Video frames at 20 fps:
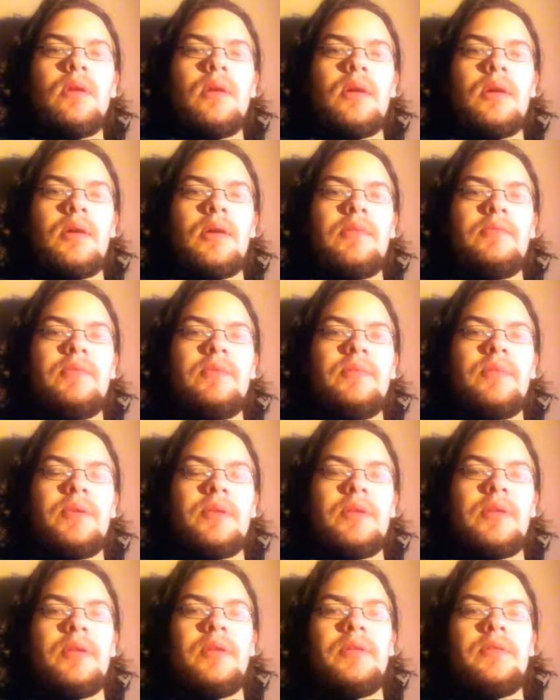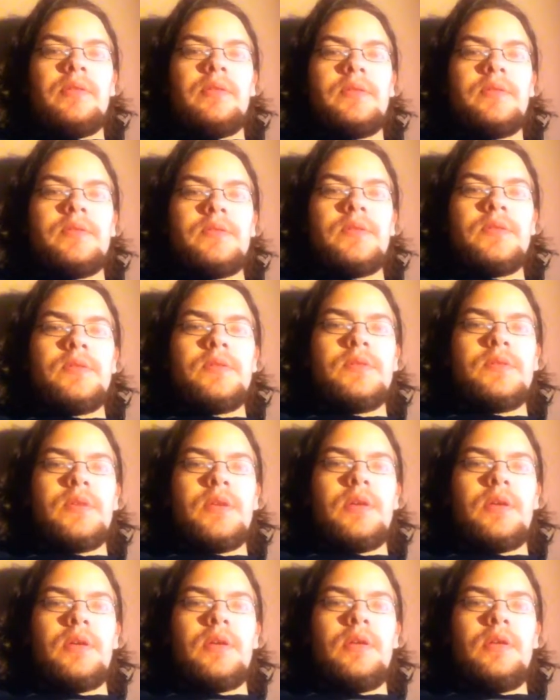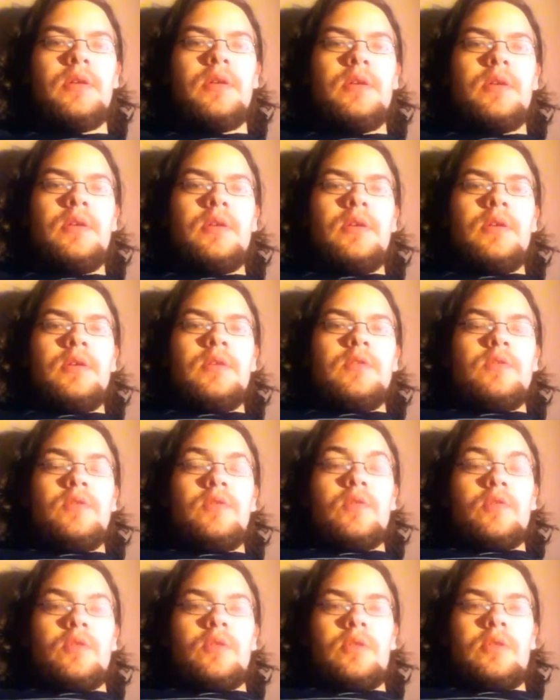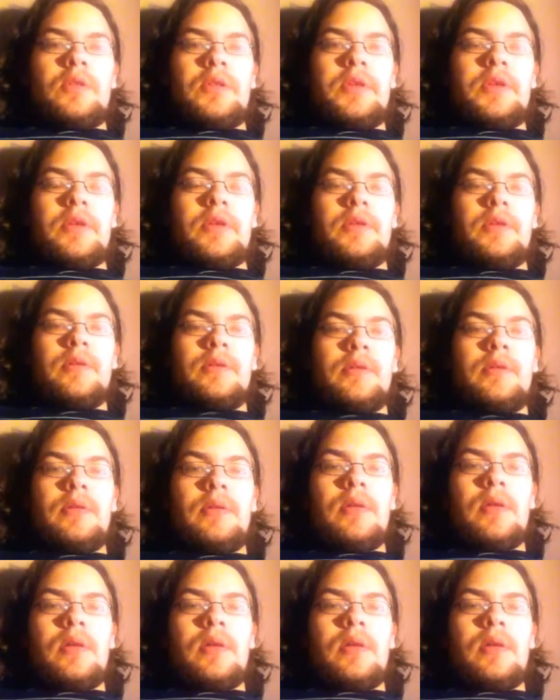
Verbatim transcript: Hi everybody, this is uh, Joel here.